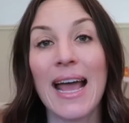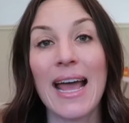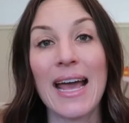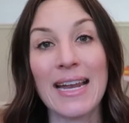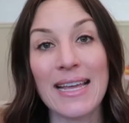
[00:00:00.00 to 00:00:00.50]

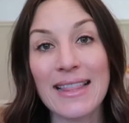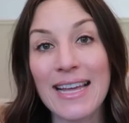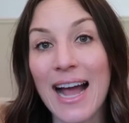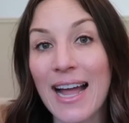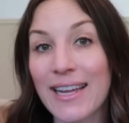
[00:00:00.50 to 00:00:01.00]
Anything
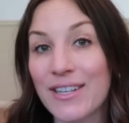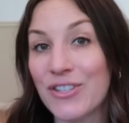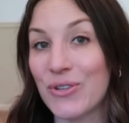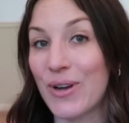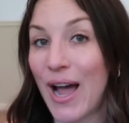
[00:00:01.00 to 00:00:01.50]
I can
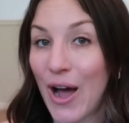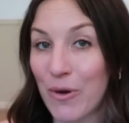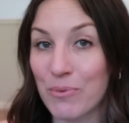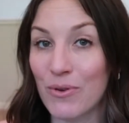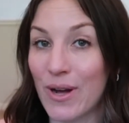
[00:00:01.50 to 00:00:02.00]
do to
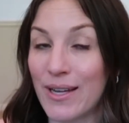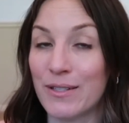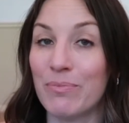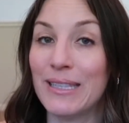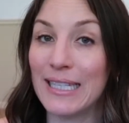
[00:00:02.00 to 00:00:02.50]
help you guys,
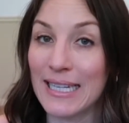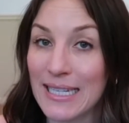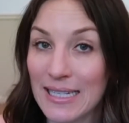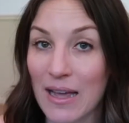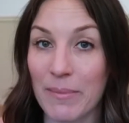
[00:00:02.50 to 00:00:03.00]

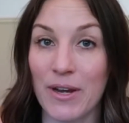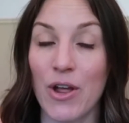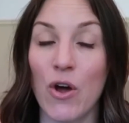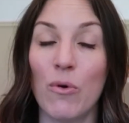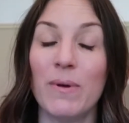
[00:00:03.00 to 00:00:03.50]
please let me
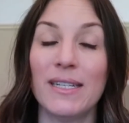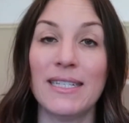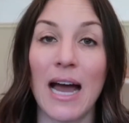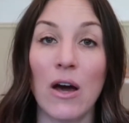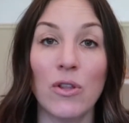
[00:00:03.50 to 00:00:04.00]
know. But
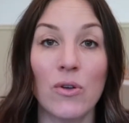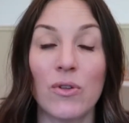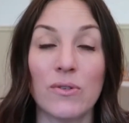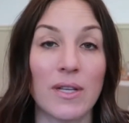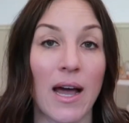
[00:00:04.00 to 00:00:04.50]
download
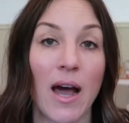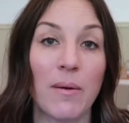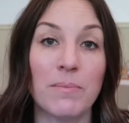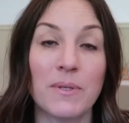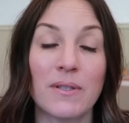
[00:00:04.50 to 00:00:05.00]
those
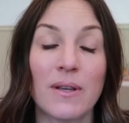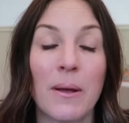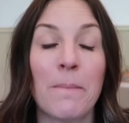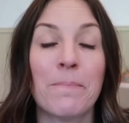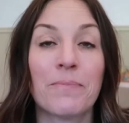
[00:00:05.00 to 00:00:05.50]
apps.
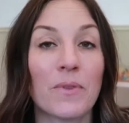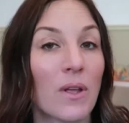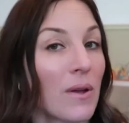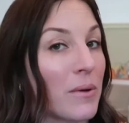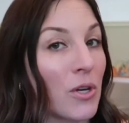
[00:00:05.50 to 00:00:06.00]

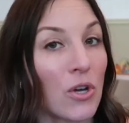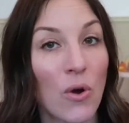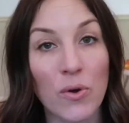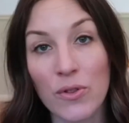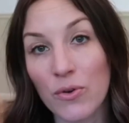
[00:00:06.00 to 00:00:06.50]

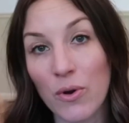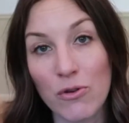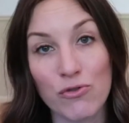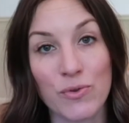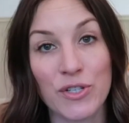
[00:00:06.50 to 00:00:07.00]
Go to the
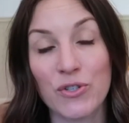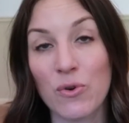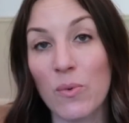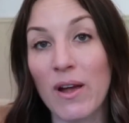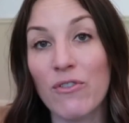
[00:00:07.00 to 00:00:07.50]
grocery
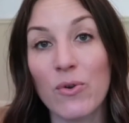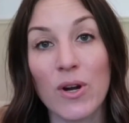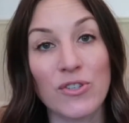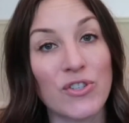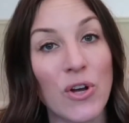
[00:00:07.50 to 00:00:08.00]
store, wherever you
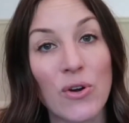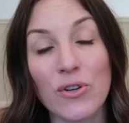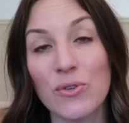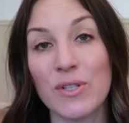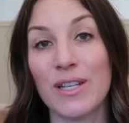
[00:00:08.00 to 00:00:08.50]
are, start
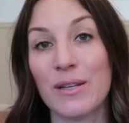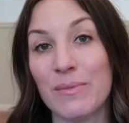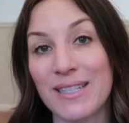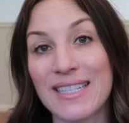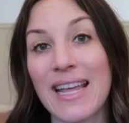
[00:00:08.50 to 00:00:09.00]
using them
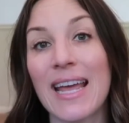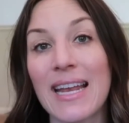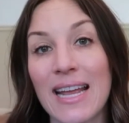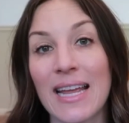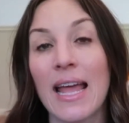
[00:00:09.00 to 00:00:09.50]
and
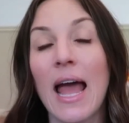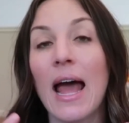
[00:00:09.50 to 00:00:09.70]
scanning.